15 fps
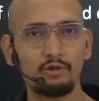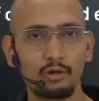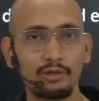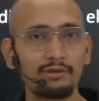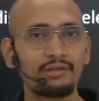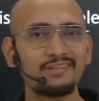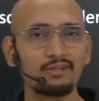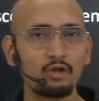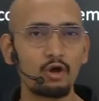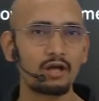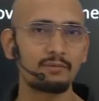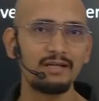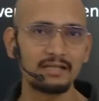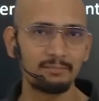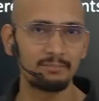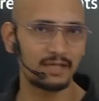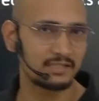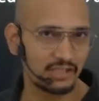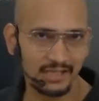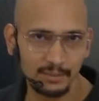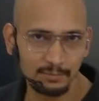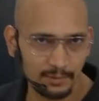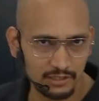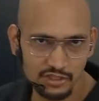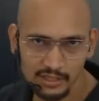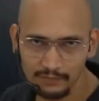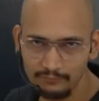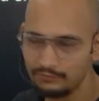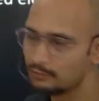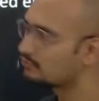you can say normal temperature and pressure, if
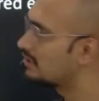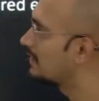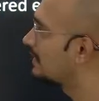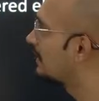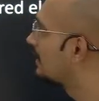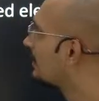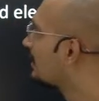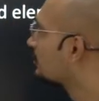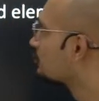you say, so